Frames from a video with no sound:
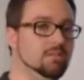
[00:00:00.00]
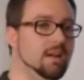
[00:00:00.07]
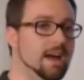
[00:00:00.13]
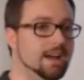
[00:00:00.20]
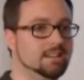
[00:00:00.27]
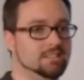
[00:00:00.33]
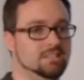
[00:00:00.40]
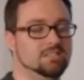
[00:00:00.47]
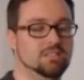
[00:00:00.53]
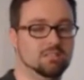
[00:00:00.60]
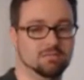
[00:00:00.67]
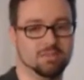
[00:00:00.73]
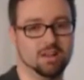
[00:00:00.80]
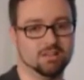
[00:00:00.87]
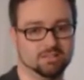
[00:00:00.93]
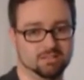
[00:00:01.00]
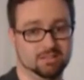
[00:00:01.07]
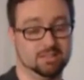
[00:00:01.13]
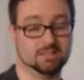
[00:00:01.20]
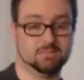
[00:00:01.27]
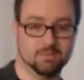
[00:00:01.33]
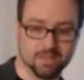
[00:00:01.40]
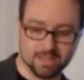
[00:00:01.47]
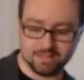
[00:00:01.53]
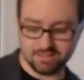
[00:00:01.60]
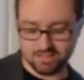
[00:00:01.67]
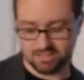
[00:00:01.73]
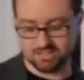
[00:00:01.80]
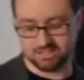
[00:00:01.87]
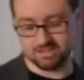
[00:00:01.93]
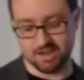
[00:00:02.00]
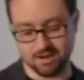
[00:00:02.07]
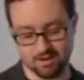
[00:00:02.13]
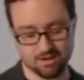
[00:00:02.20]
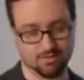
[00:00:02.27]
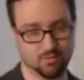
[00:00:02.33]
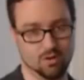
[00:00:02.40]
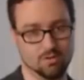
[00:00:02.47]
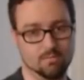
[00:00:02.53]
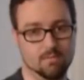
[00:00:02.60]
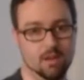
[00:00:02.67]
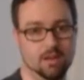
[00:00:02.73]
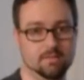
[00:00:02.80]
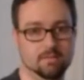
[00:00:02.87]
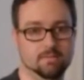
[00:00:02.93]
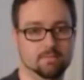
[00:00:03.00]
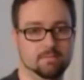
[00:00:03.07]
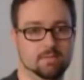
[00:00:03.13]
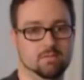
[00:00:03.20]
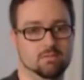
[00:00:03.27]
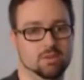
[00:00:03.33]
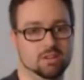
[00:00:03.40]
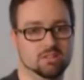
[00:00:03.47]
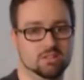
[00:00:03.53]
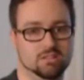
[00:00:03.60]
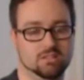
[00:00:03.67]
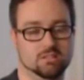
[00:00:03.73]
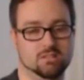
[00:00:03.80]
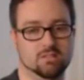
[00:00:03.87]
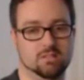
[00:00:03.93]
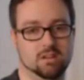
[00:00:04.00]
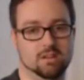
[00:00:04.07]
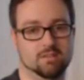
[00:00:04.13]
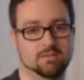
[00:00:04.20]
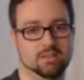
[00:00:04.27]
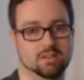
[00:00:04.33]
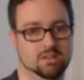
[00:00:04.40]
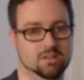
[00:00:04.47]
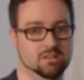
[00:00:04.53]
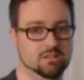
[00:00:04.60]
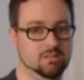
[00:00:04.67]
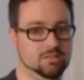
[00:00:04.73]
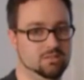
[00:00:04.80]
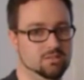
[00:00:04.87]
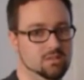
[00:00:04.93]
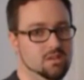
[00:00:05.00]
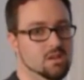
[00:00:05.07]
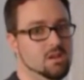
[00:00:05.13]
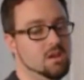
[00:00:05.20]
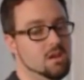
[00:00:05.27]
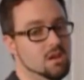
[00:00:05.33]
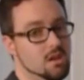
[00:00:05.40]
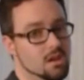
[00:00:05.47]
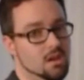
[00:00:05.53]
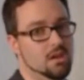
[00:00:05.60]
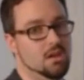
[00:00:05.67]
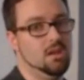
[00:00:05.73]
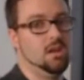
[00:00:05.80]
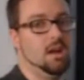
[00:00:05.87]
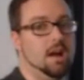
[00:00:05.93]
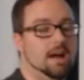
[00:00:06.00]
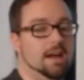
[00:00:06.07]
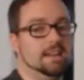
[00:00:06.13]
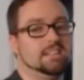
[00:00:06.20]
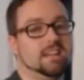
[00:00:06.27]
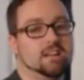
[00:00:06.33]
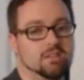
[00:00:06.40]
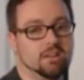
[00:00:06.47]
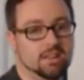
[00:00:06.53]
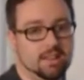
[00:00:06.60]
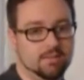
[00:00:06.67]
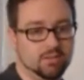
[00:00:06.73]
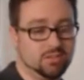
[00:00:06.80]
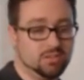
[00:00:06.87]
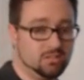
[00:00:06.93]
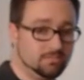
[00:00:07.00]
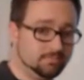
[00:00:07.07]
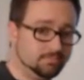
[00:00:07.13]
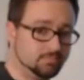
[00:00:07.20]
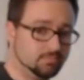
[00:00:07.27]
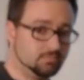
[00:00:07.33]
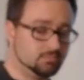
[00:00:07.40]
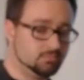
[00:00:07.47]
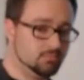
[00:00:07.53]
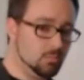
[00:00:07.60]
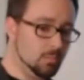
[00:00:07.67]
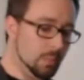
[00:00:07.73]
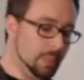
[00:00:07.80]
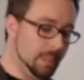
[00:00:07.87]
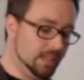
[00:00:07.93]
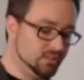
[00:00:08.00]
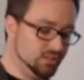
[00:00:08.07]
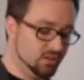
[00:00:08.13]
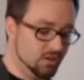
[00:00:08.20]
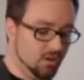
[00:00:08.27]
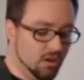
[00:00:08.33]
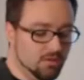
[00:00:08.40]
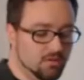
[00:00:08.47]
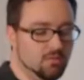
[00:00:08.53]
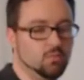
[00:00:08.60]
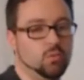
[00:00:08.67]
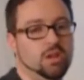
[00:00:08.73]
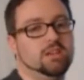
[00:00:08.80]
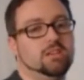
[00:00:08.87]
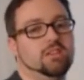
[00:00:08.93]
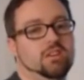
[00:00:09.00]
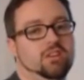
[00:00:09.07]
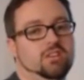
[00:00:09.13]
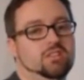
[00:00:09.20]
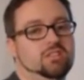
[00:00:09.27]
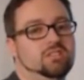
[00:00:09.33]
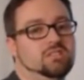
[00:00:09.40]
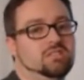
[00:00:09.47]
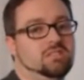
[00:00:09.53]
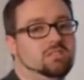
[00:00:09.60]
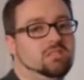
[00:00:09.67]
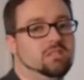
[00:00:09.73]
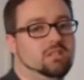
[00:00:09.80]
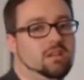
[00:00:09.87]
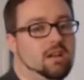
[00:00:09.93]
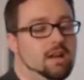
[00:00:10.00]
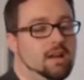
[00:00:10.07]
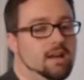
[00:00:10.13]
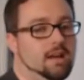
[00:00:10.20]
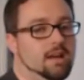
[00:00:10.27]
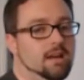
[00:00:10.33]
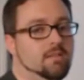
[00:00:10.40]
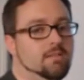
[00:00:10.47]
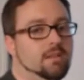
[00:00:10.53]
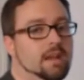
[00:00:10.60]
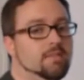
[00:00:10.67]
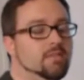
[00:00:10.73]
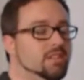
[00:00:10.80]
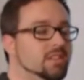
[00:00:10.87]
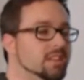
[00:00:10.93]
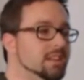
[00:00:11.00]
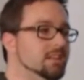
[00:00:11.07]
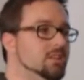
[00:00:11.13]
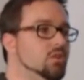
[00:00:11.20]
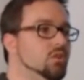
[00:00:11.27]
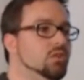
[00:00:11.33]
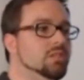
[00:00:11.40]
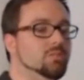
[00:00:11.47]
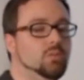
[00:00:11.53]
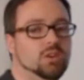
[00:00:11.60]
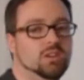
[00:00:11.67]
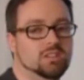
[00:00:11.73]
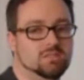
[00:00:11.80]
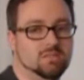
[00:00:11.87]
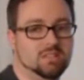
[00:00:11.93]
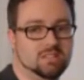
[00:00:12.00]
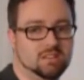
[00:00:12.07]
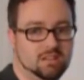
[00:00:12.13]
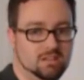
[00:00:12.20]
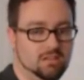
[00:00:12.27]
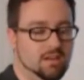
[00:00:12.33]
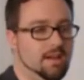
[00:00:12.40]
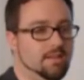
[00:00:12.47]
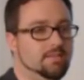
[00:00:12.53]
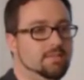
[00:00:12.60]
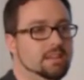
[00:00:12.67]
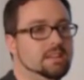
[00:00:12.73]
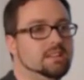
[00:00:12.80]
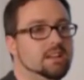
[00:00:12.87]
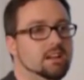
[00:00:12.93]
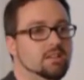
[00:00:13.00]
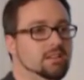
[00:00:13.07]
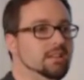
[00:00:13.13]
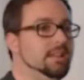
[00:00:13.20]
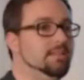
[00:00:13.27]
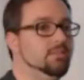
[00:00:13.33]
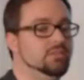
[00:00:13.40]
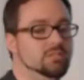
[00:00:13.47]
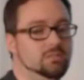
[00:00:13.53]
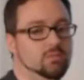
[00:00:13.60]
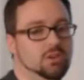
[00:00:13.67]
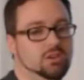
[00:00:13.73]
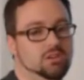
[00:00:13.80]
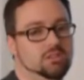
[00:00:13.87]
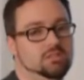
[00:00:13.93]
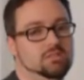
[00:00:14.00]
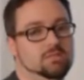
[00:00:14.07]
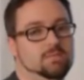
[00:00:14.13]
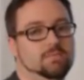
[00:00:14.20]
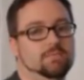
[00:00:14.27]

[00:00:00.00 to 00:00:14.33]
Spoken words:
access certain files and things. But that just a side note of what my research that I've conducted was. Integrity levels. So on Windows, everything newer than Windows Vista, you have integrity levels in Windows,